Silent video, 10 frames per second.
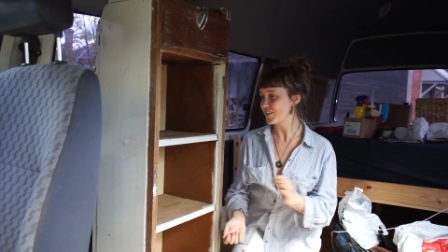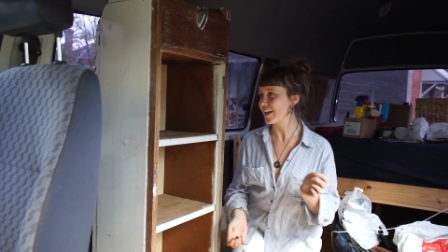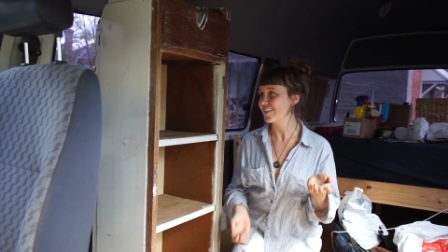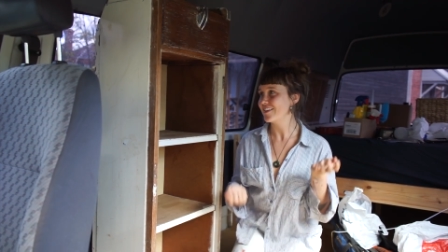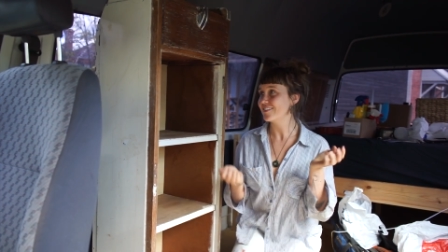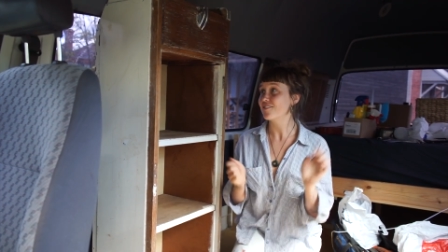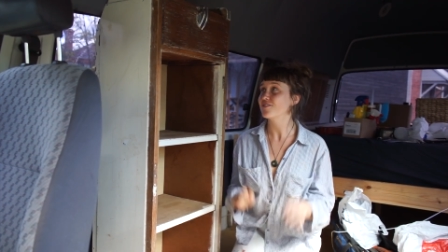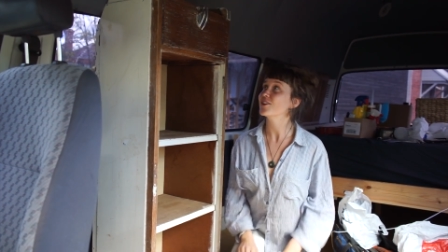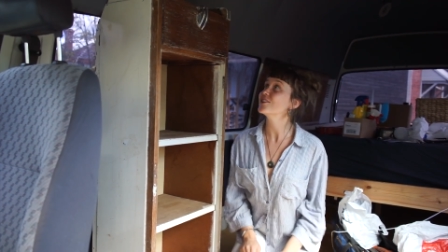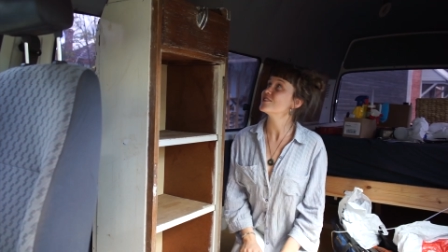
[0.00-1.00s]
And then they
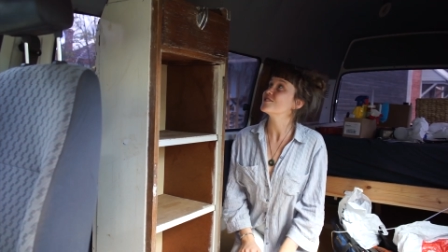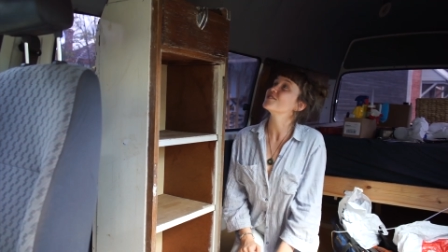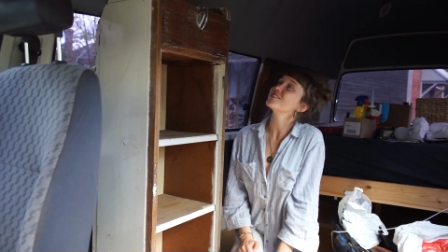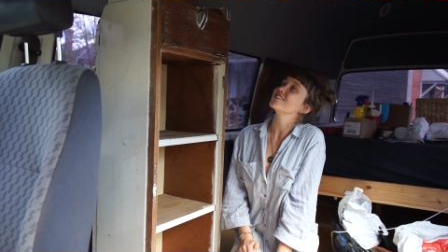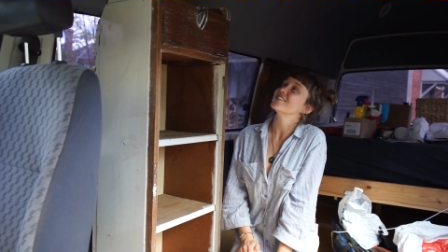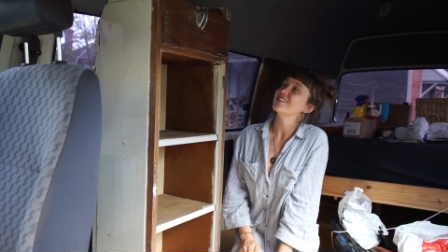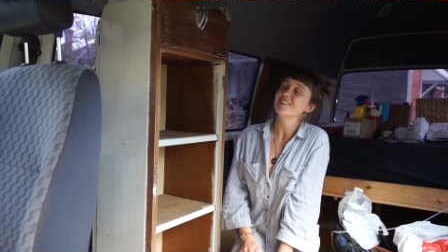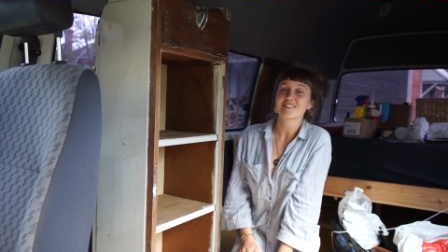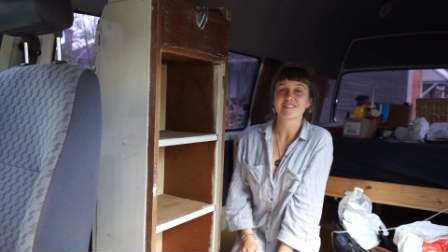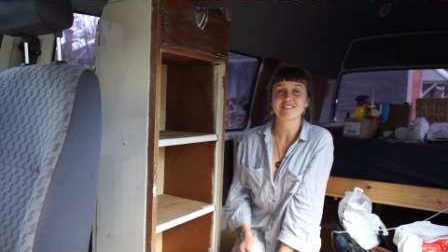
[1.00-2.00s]
very
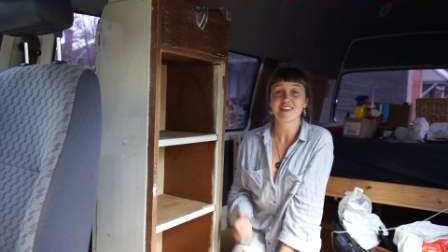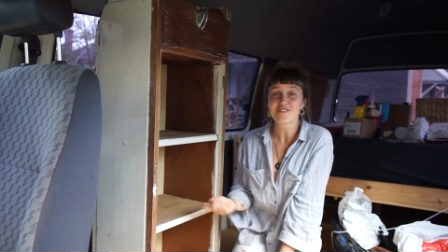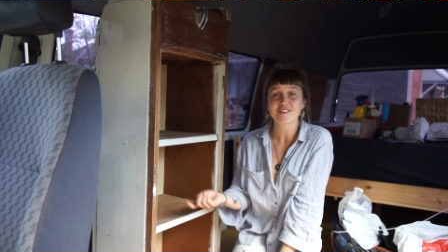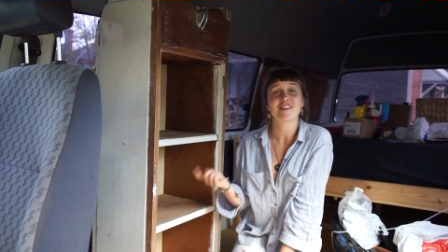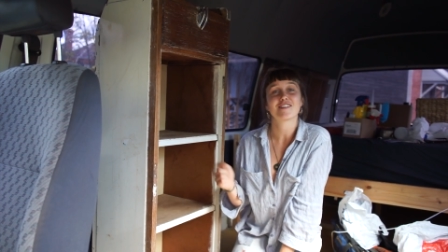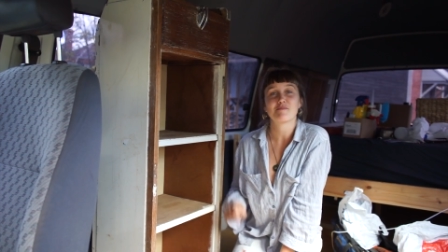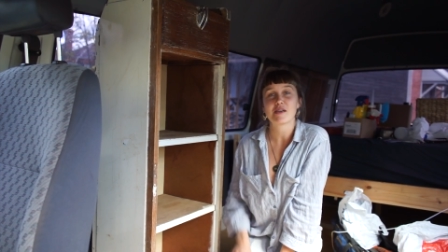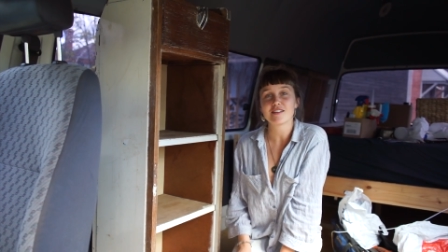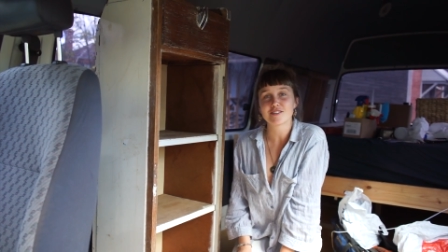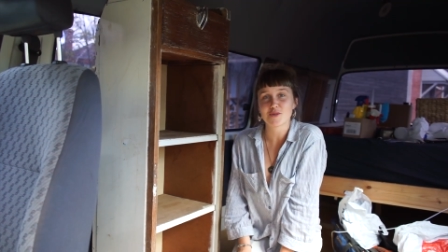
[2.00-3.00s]
generously gifted it to
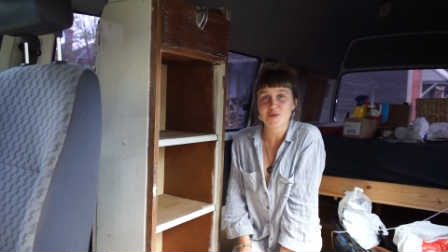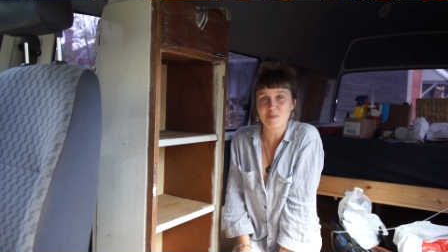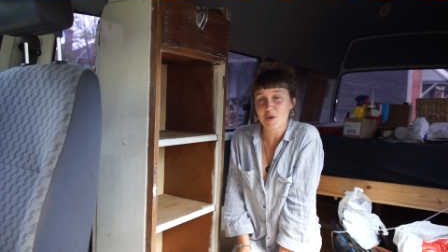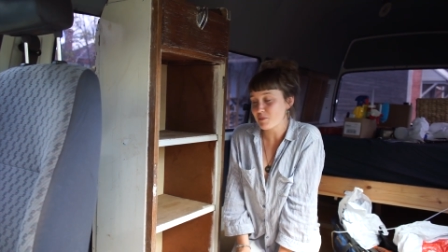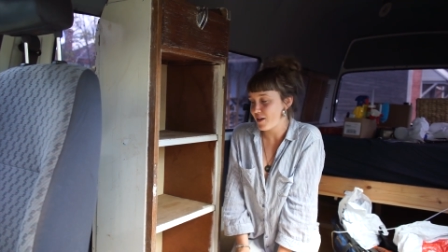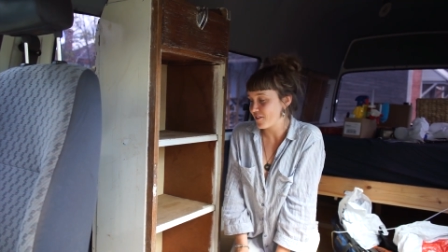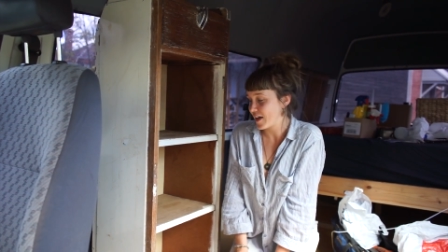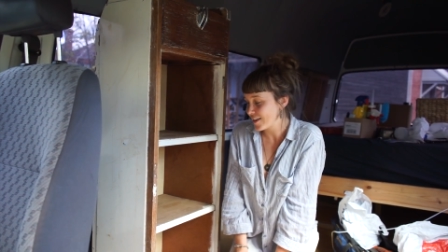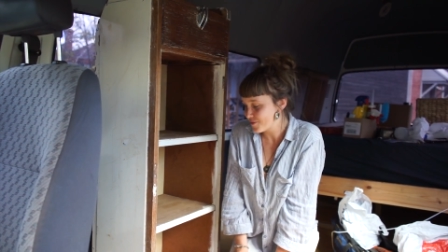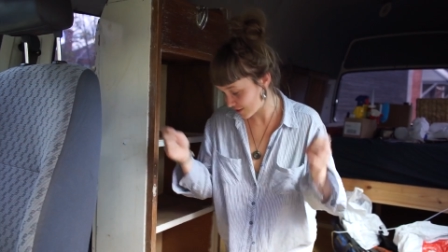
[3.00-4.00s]
me to put in my
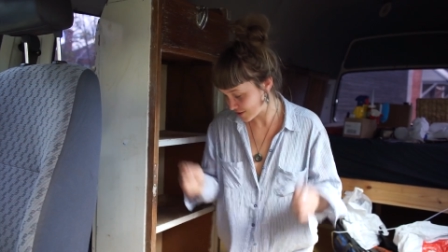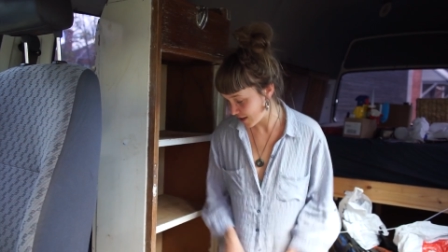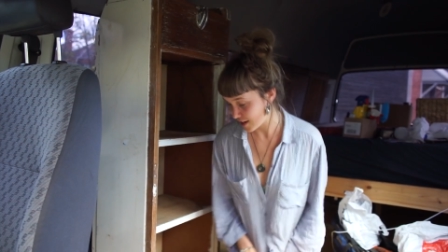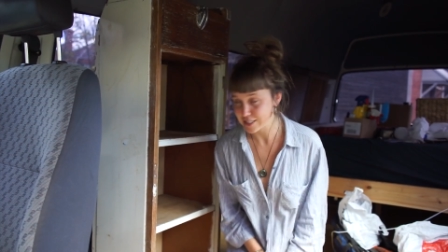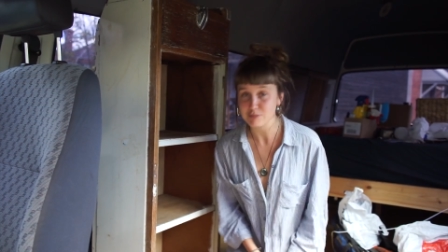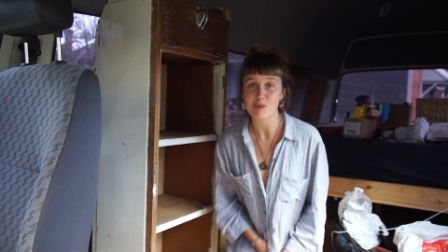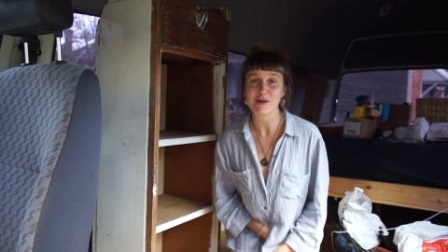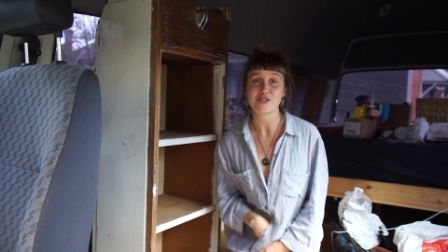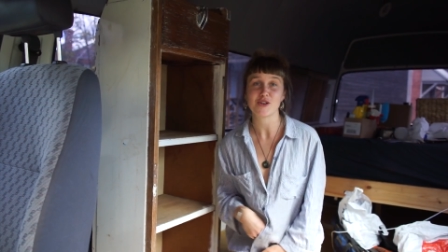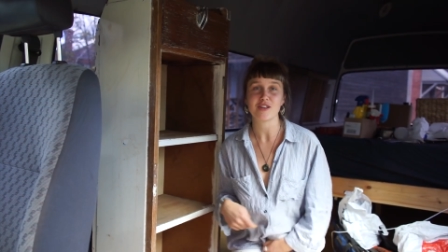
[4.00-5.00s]
van because they support
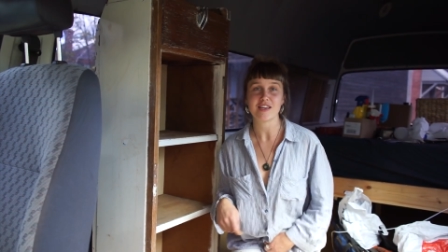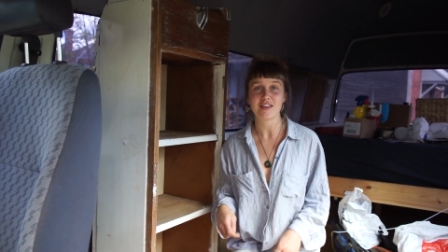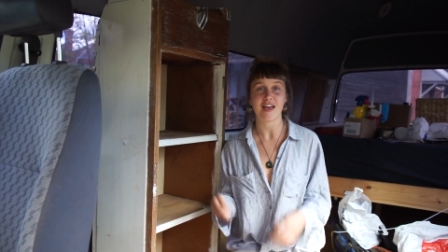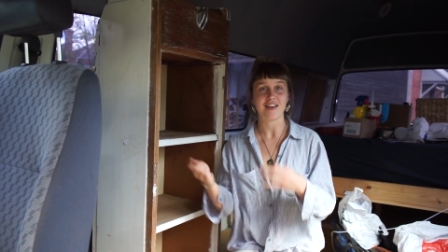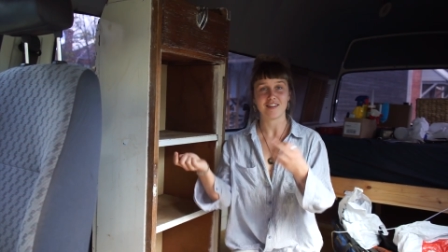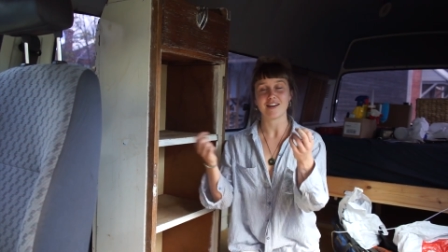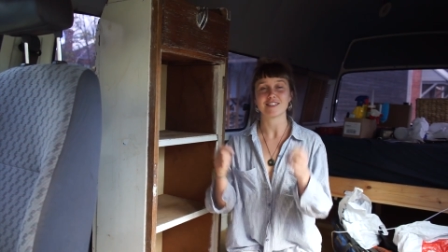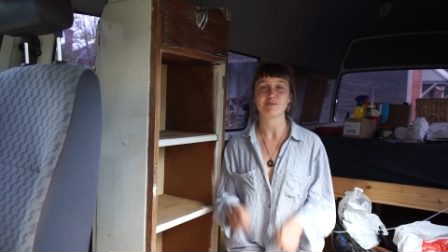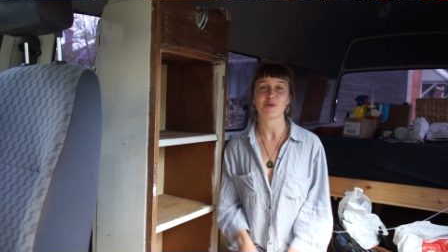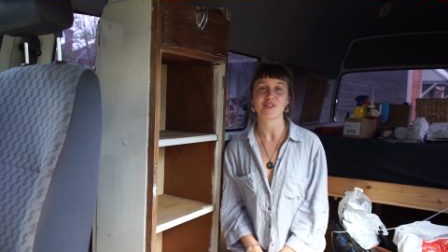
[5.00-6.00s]
my journey and I
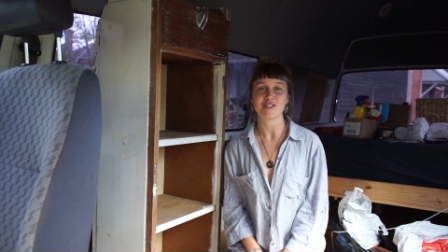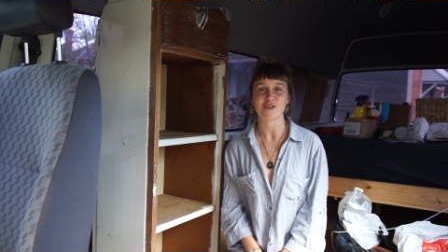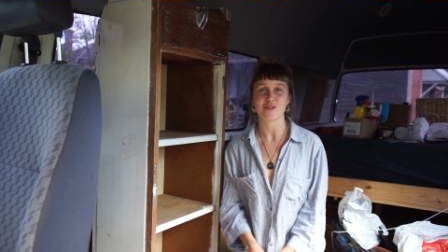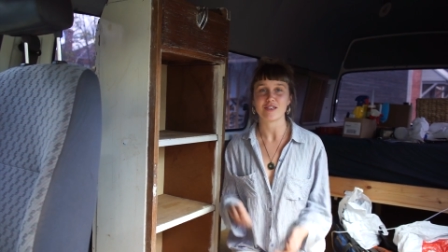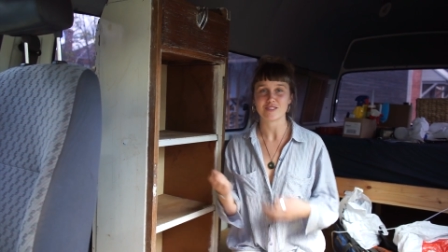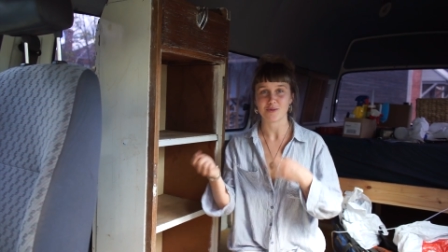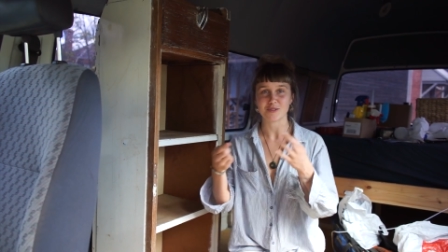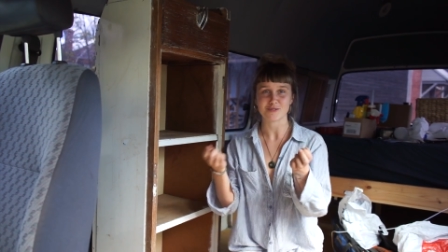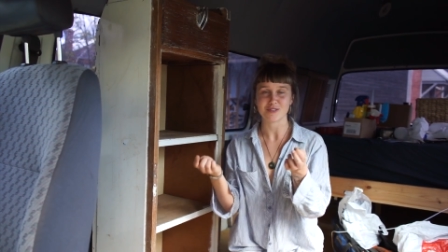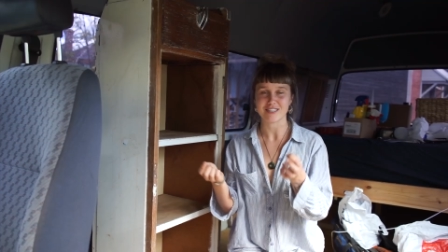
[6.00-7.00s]
support their journey, so it
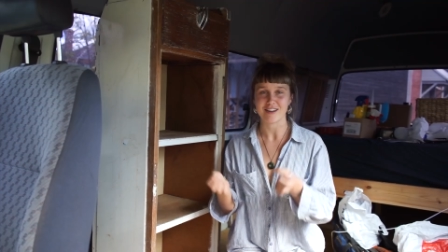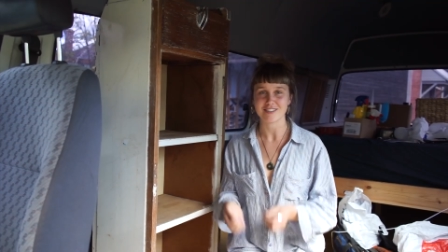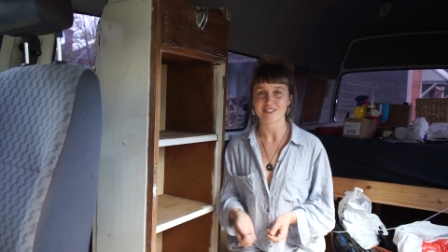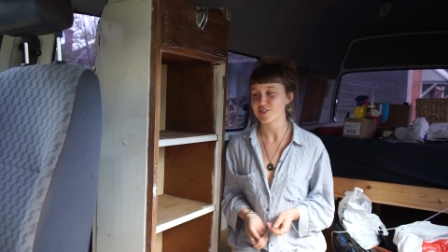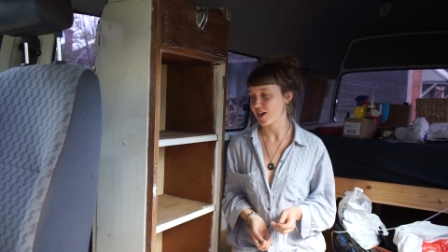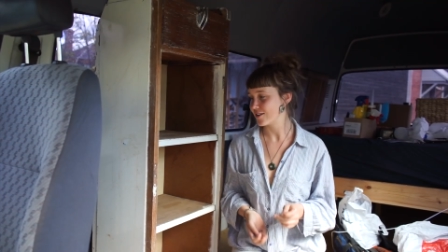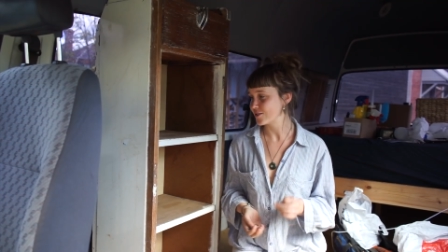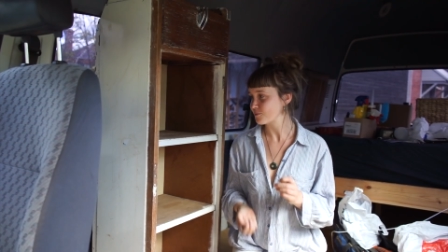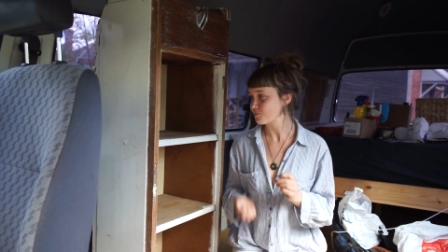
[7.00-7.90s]
was a really nice exchange.